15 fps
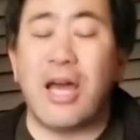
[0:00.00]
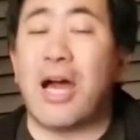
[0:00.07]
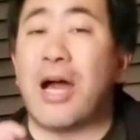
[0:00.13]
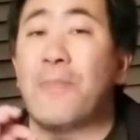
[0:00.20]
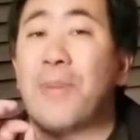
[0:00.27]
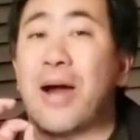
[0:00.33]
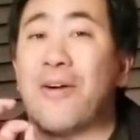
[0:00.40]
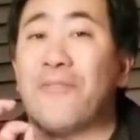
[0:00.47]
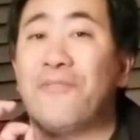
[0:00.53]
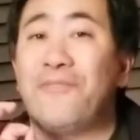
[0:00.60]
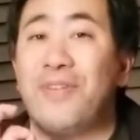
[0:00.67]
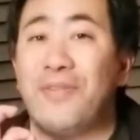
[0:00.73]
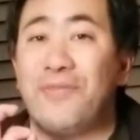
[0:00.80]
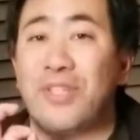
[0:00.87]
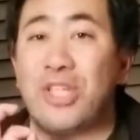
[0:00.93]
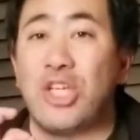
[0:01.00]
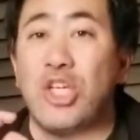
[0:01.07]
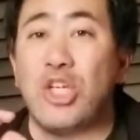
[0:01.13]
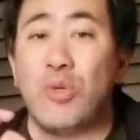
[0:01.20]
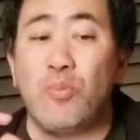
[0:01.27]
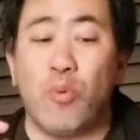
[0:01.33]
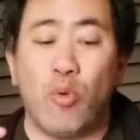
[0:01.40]
about
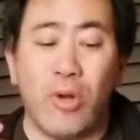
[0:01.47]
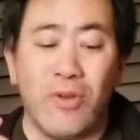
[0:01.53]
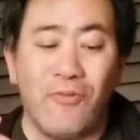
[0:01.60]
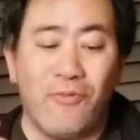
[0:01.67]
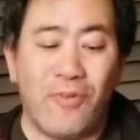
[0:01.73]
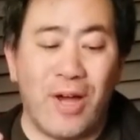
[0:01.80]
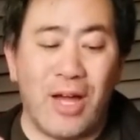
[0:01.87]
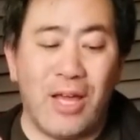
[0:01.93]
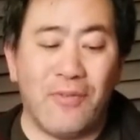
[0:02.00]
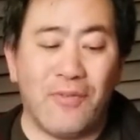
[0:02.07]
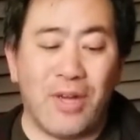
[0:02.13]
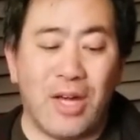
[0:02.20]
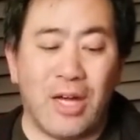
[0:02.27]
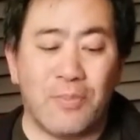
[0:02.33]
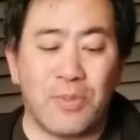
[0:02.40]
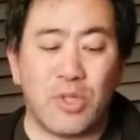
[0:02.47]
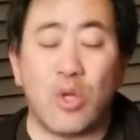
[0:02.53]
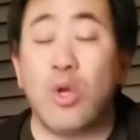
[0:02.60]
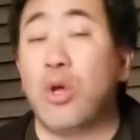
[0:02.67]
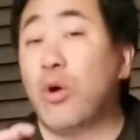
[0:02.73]
15.5 cups